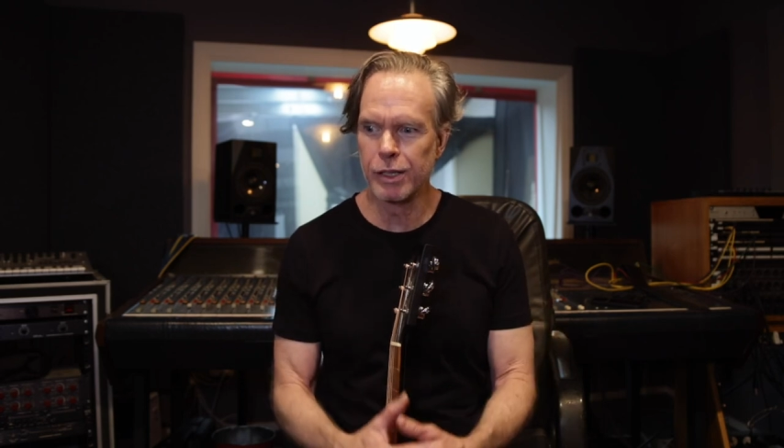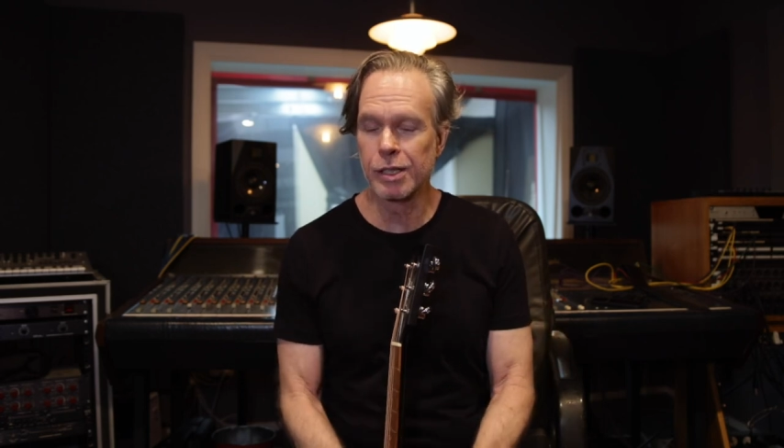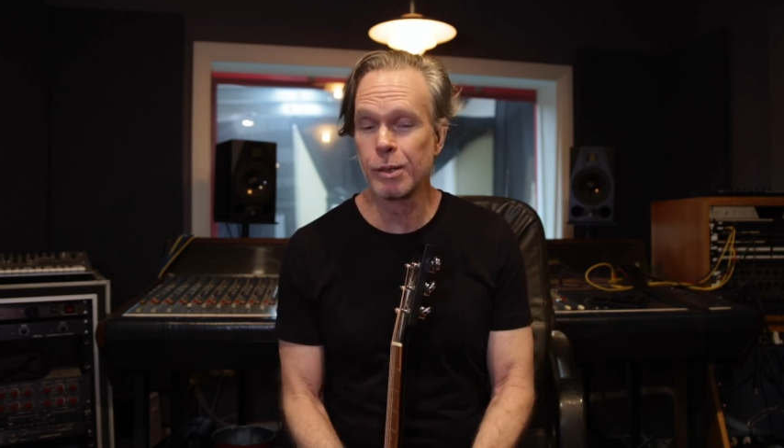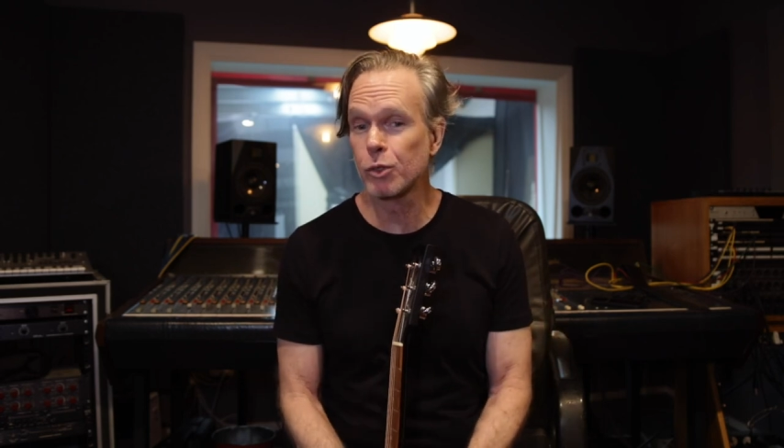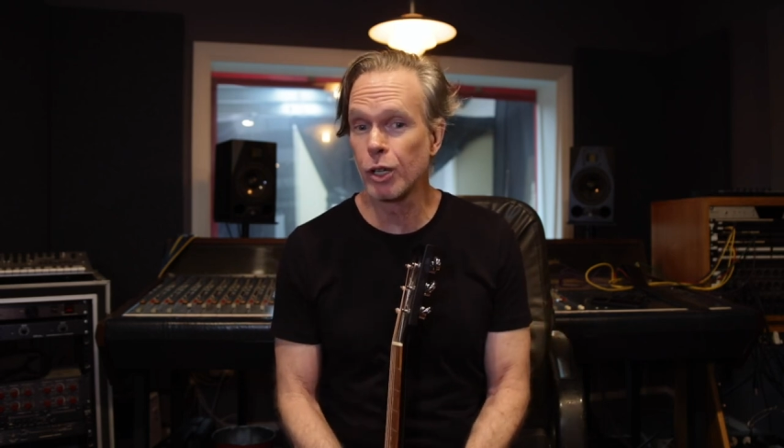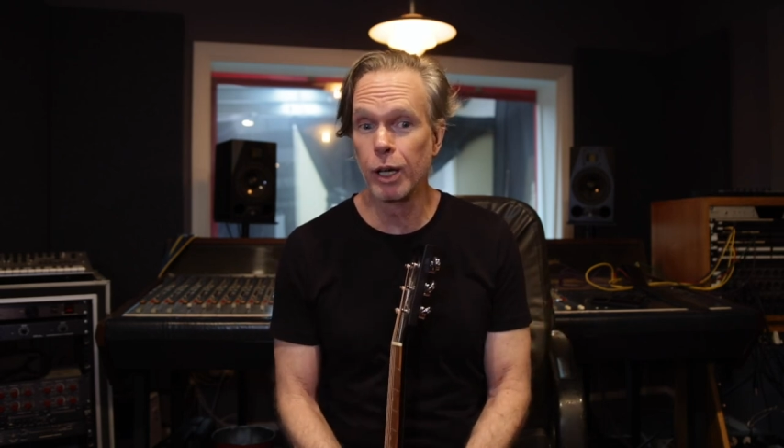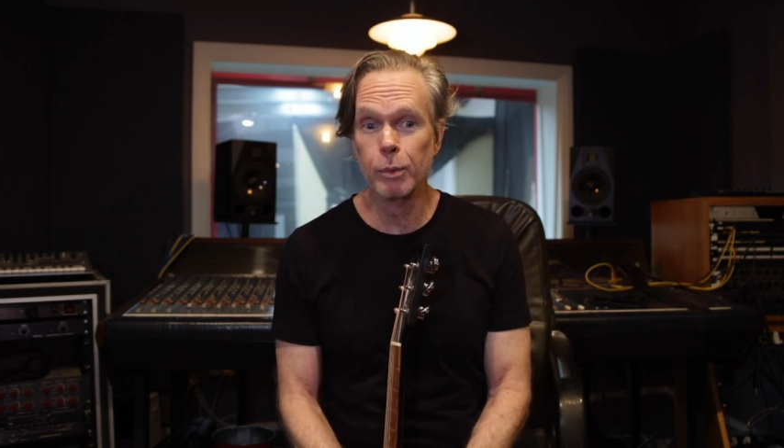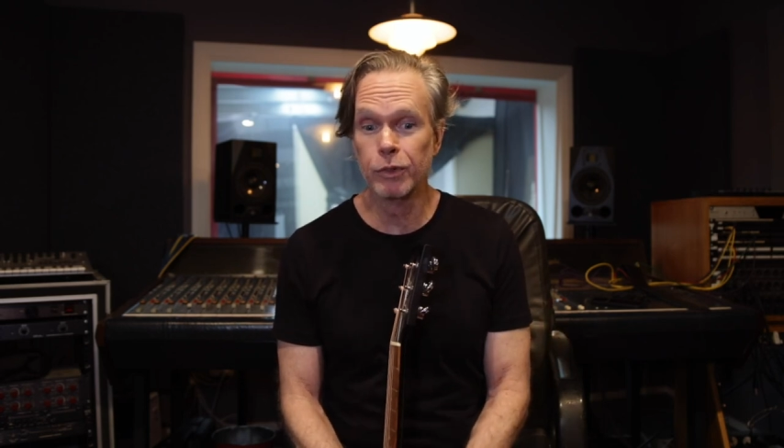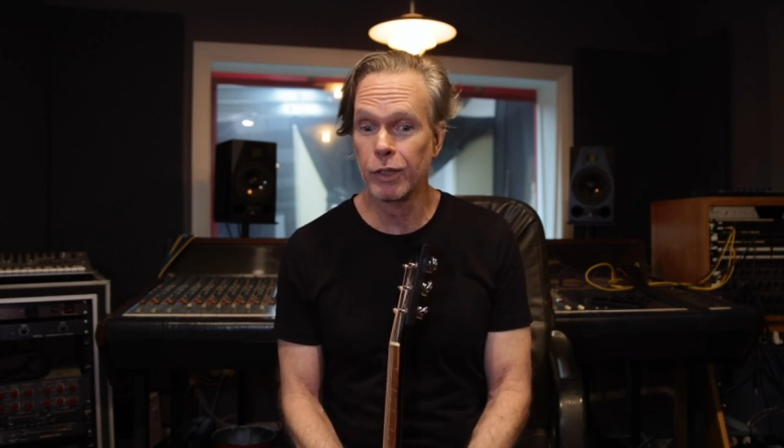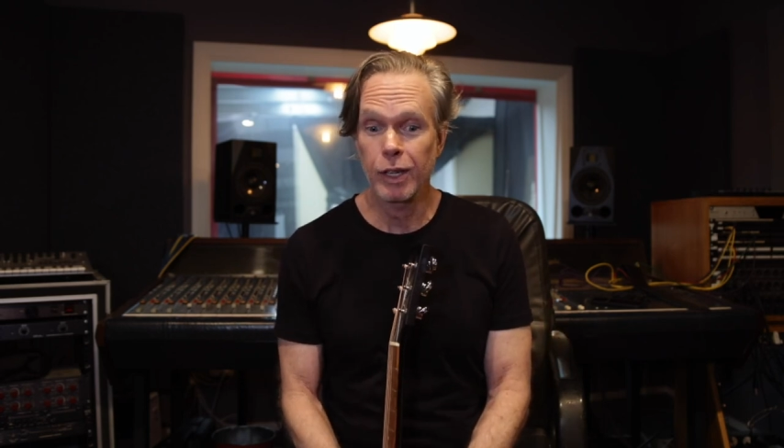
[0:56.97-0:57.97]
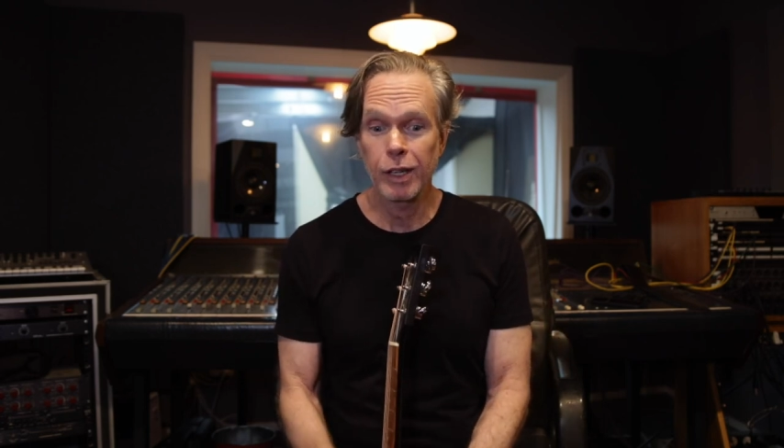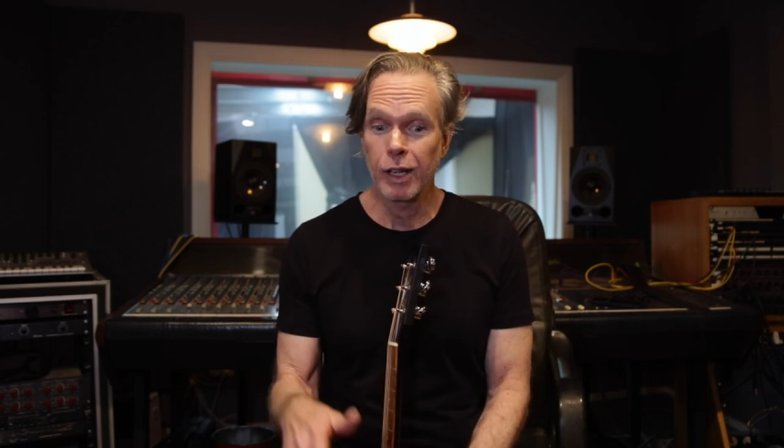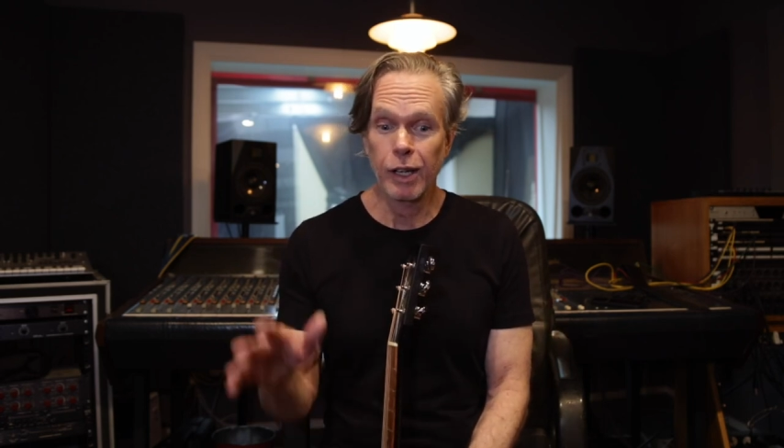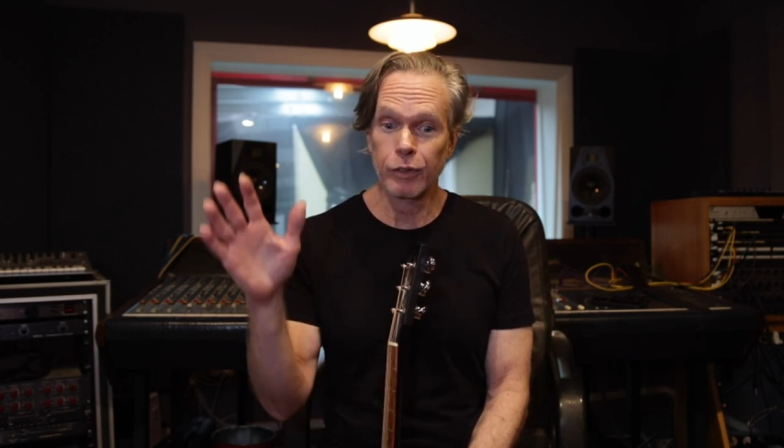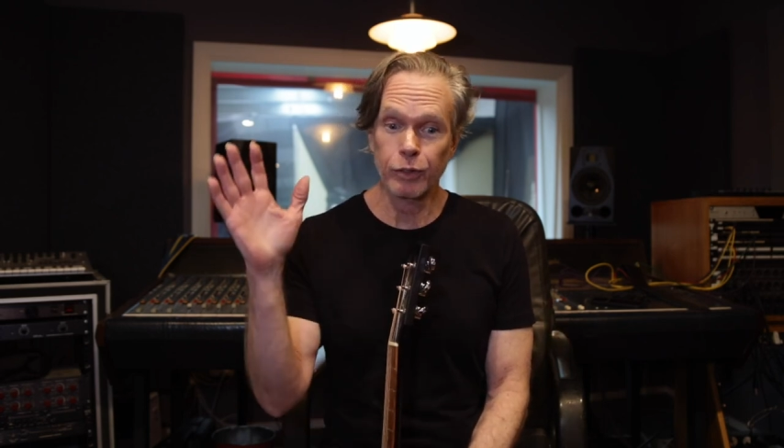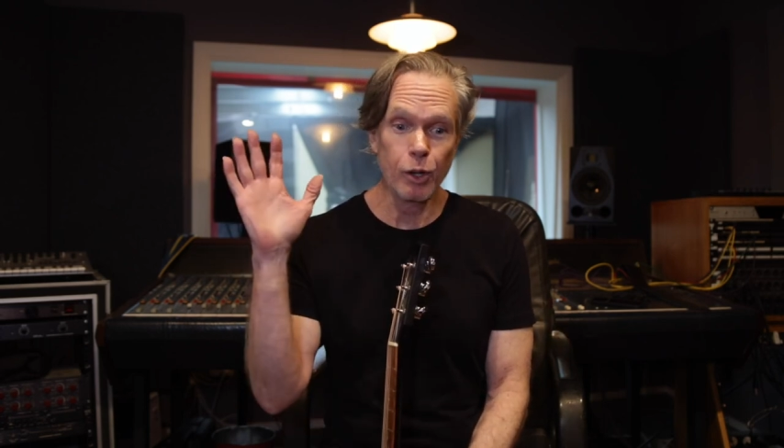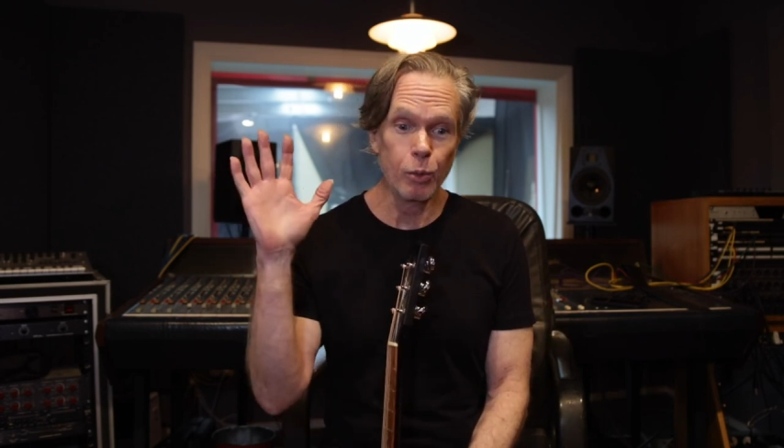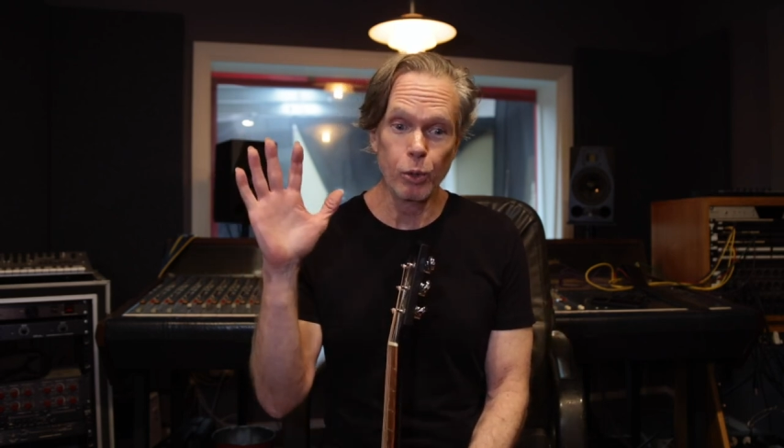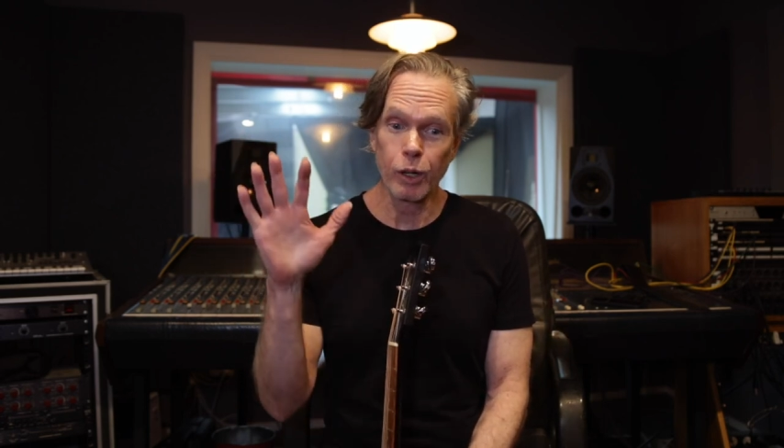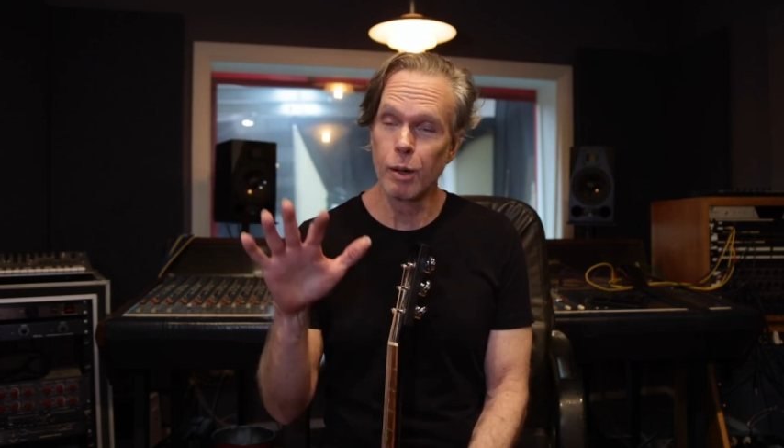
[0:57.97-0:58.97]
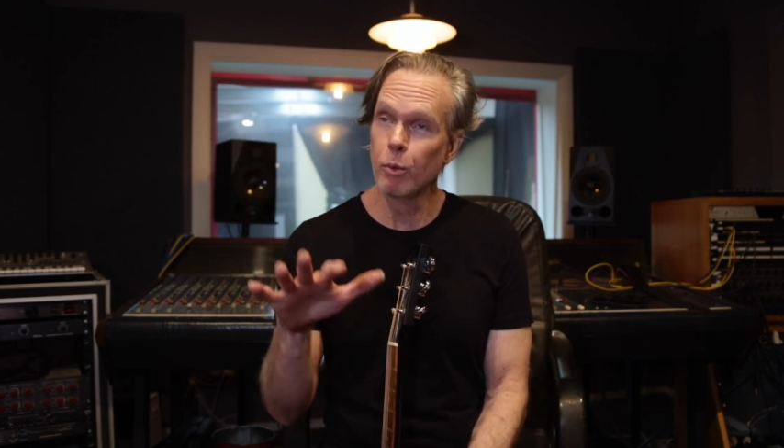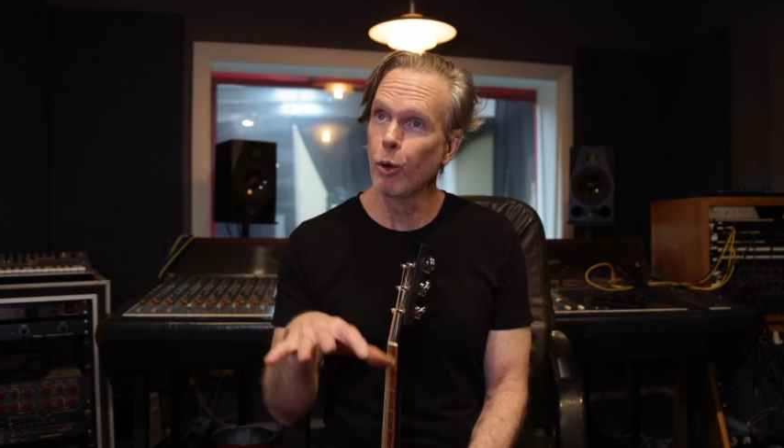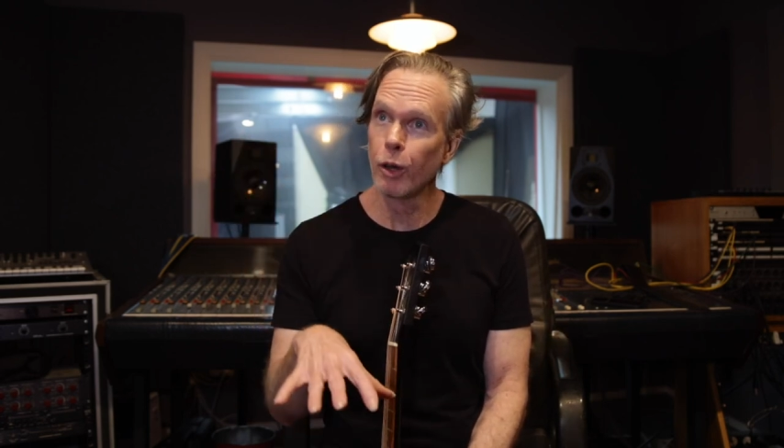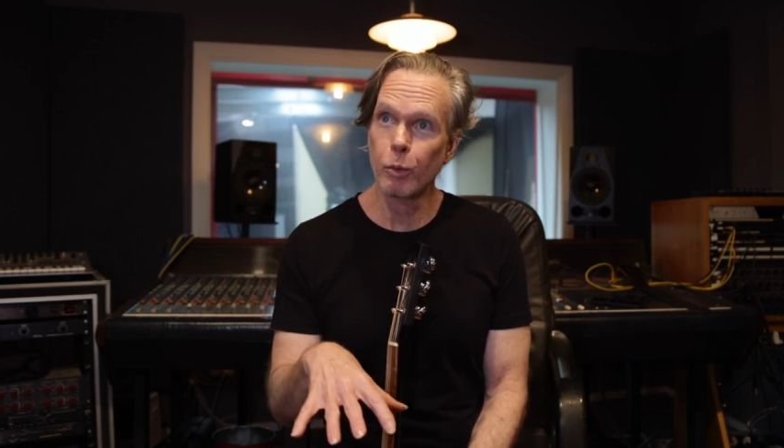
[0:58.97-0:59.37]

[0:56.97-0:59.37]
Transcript: And sometimes a song will come all